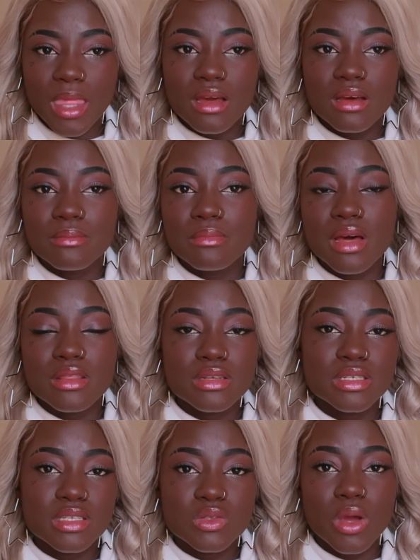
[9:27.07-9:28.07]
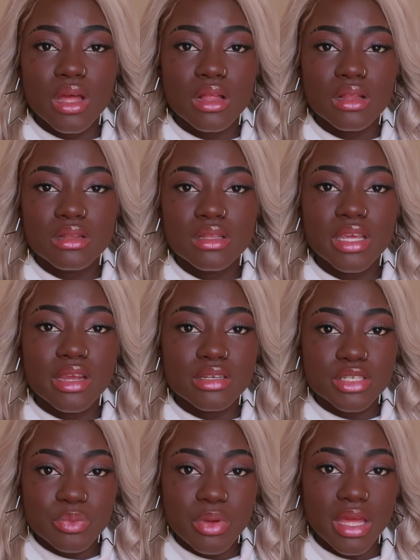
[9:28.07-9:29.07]
um, mothers as well here
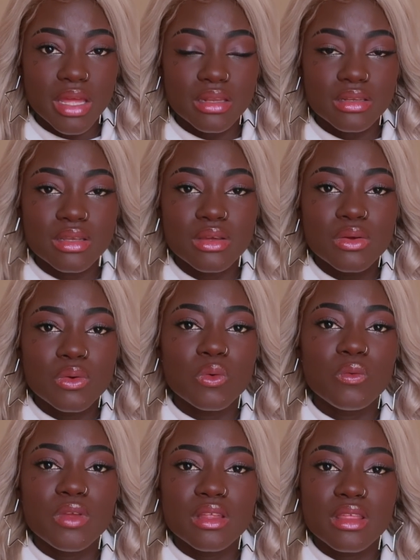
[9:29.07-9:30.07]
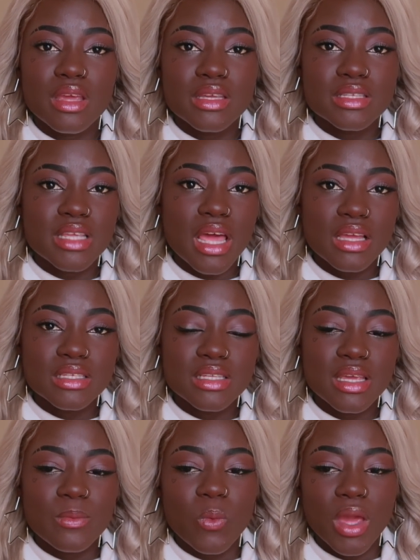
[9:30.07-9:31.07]
in Japan who feel the exact
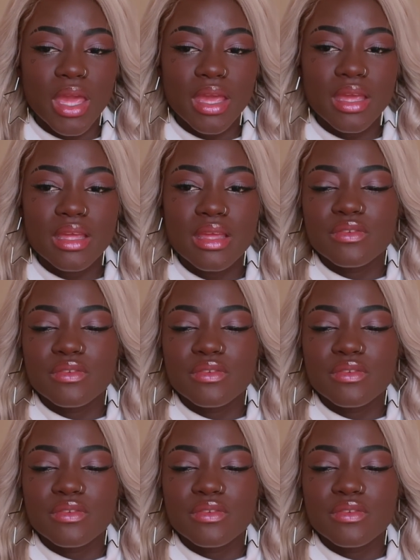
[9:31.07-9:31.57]
same way.